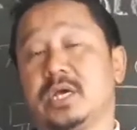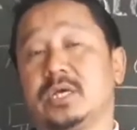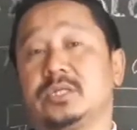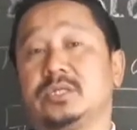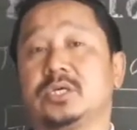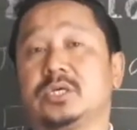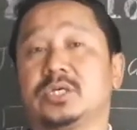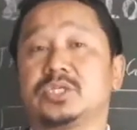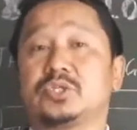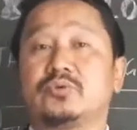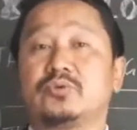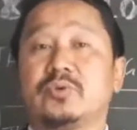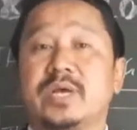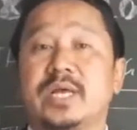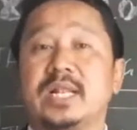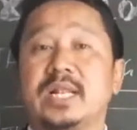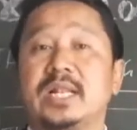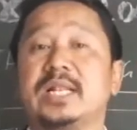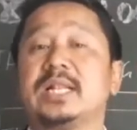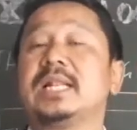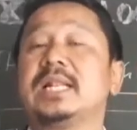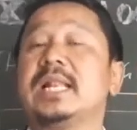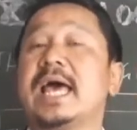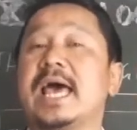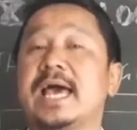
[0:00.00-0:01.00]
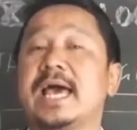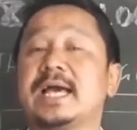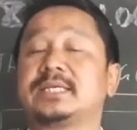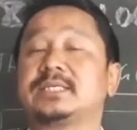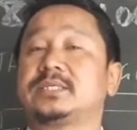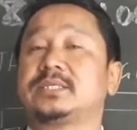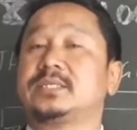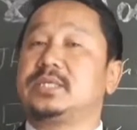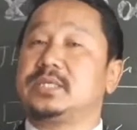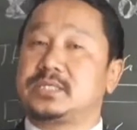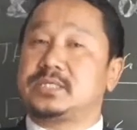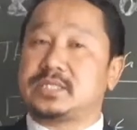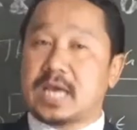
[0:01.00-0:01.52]
The soil lacks
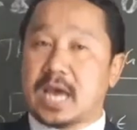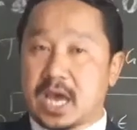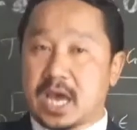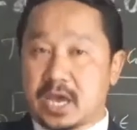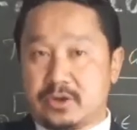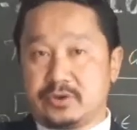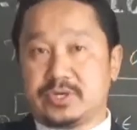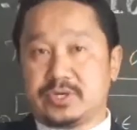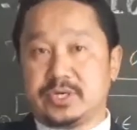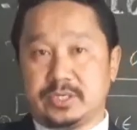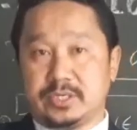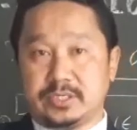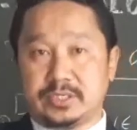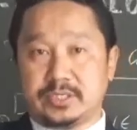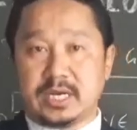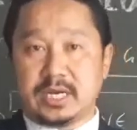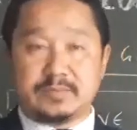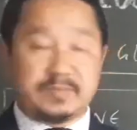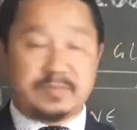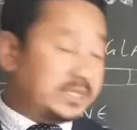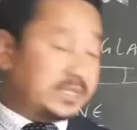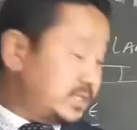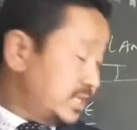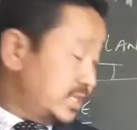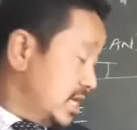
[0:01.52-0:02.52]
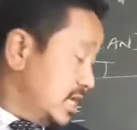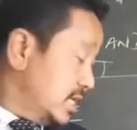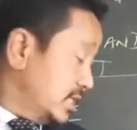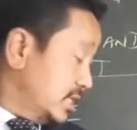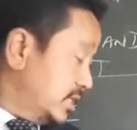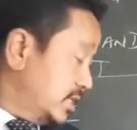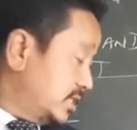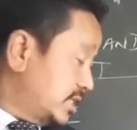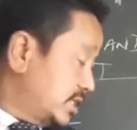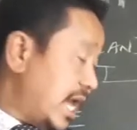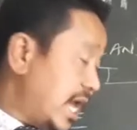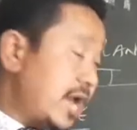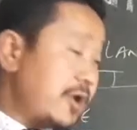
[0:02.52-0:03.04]
this iodine. That means
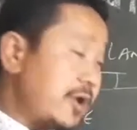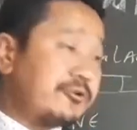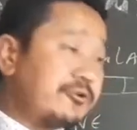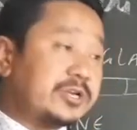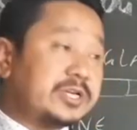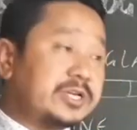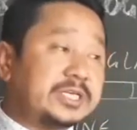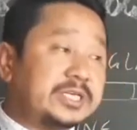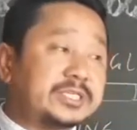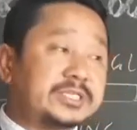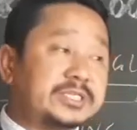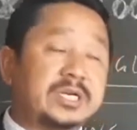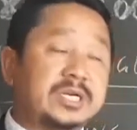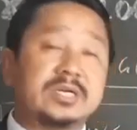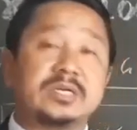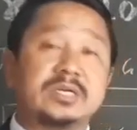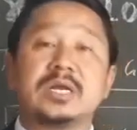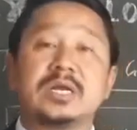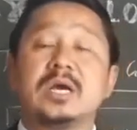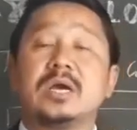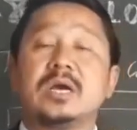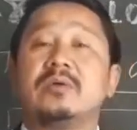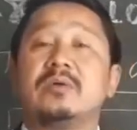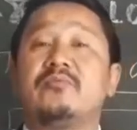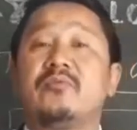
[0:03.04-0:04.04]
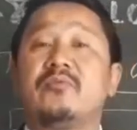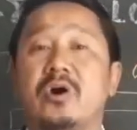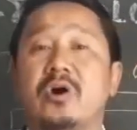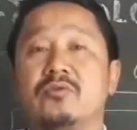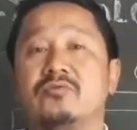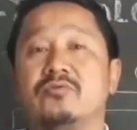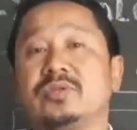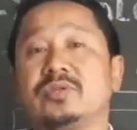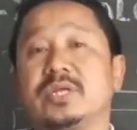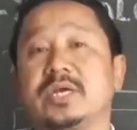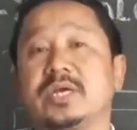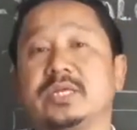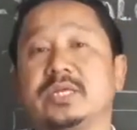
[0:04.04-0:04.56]
this iodine is not
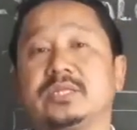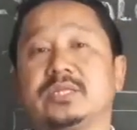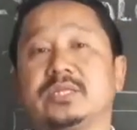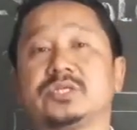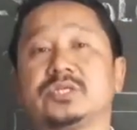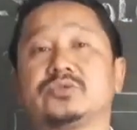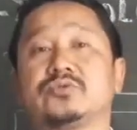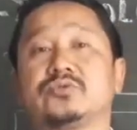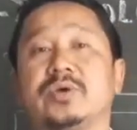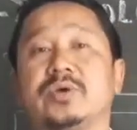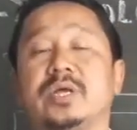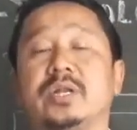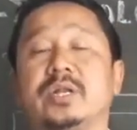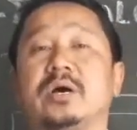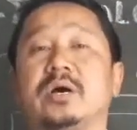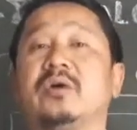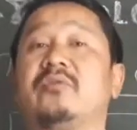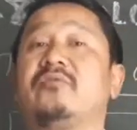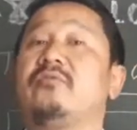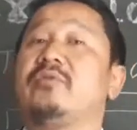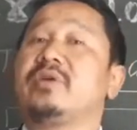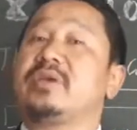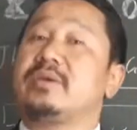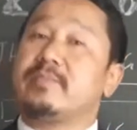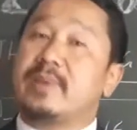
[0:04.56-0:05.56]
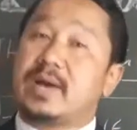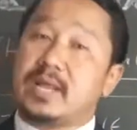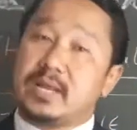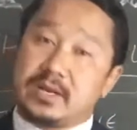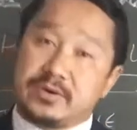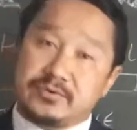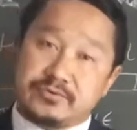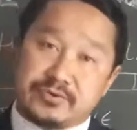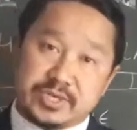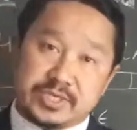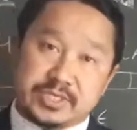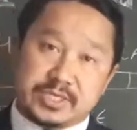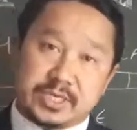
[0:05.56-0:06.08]
found there in the soil of
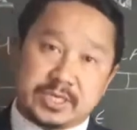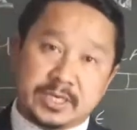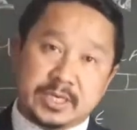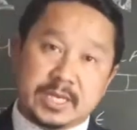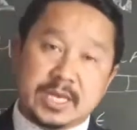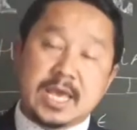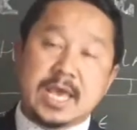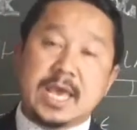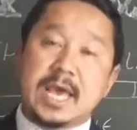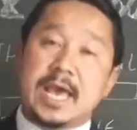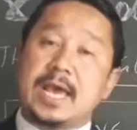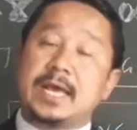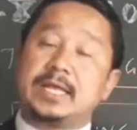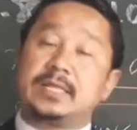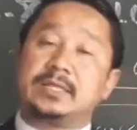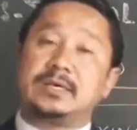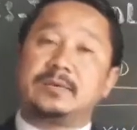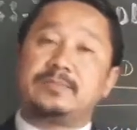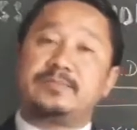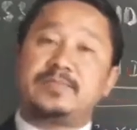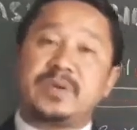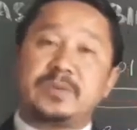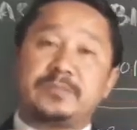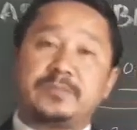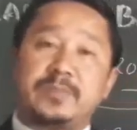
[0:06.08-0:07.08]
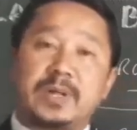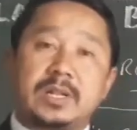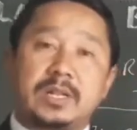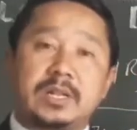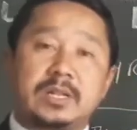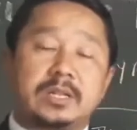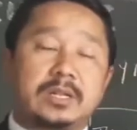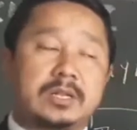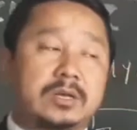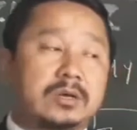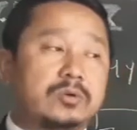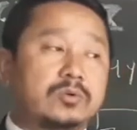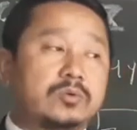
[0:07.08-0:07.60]
Himalayan region, and the
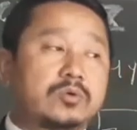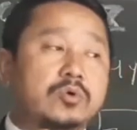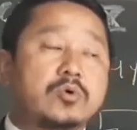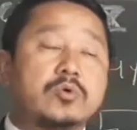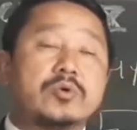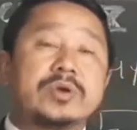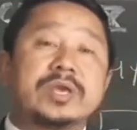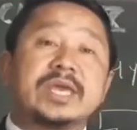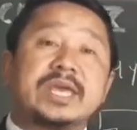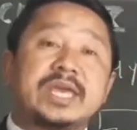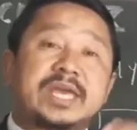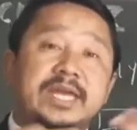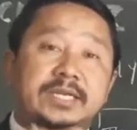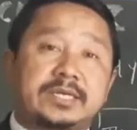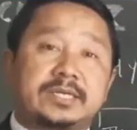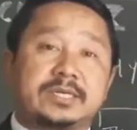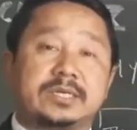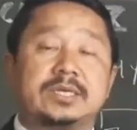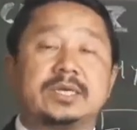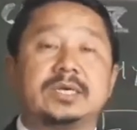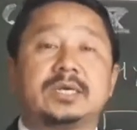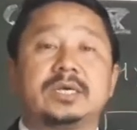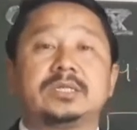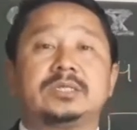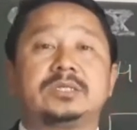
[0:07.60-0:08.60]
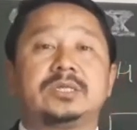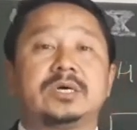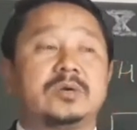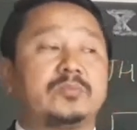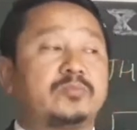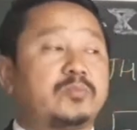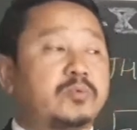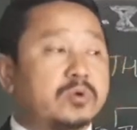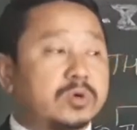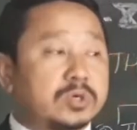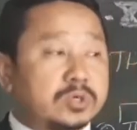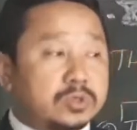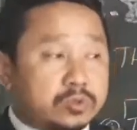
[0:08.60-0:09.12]
people who eat the
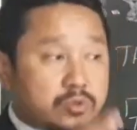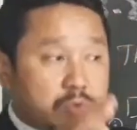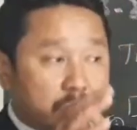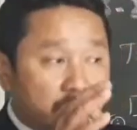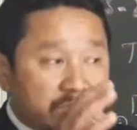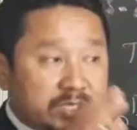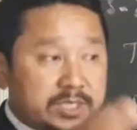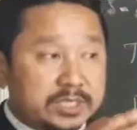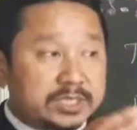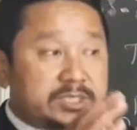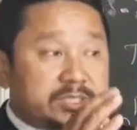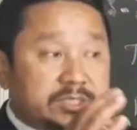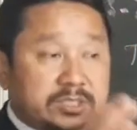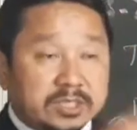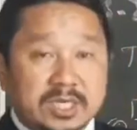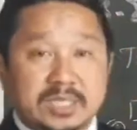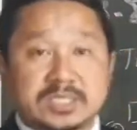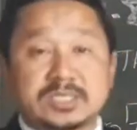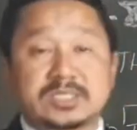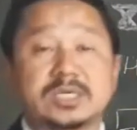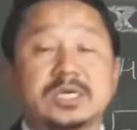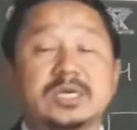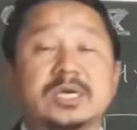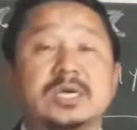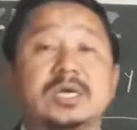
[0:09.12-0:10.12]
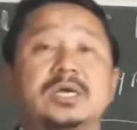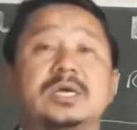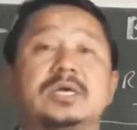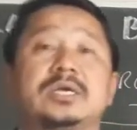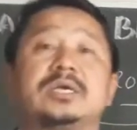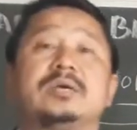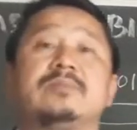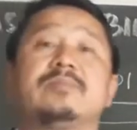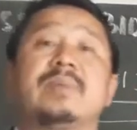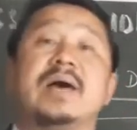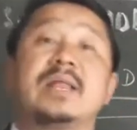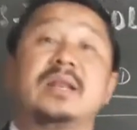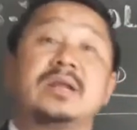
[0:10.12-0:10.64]
food grown in such
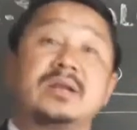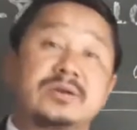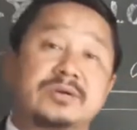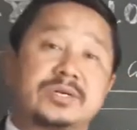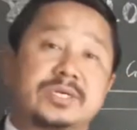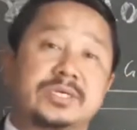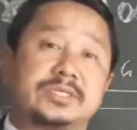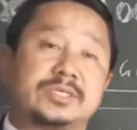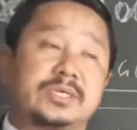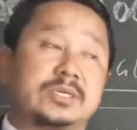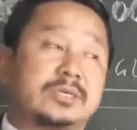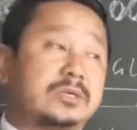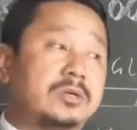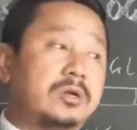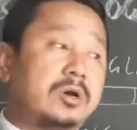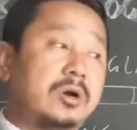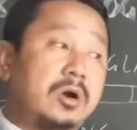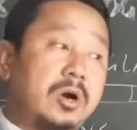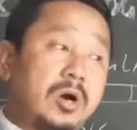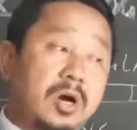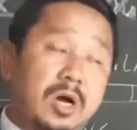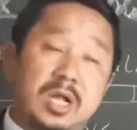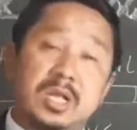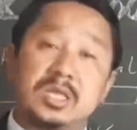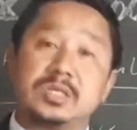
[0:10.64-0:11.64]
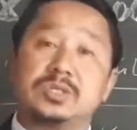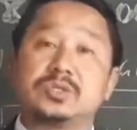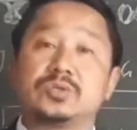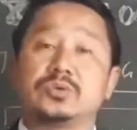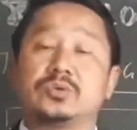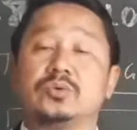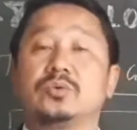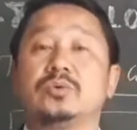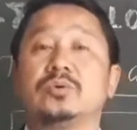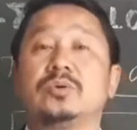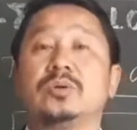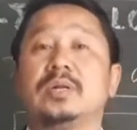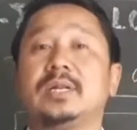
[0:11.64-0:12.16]
Himalayan region
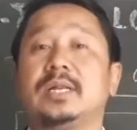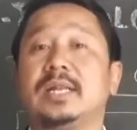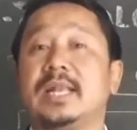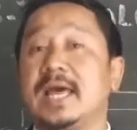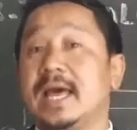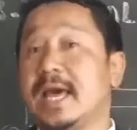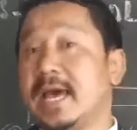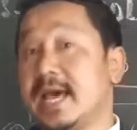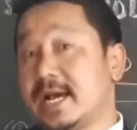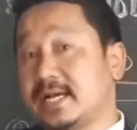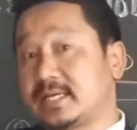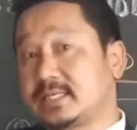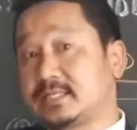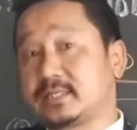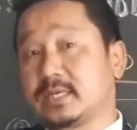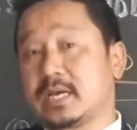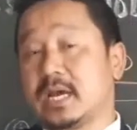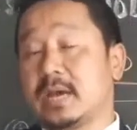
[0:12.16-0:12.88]
also lack